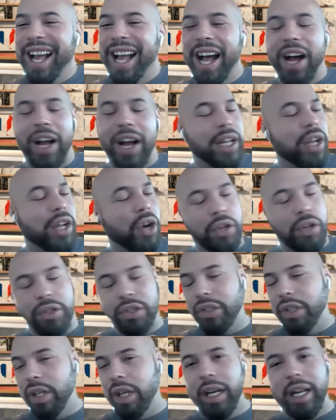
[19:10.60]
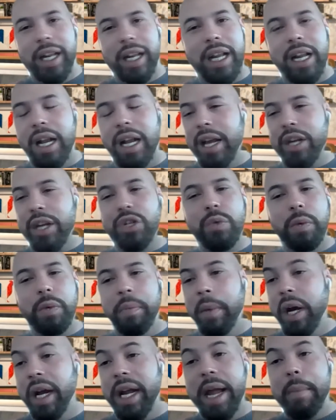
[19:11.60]
I constantly clashed with
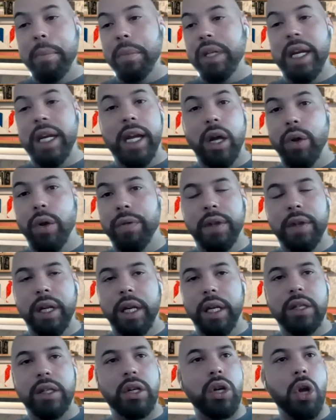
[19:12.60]
my MD over this,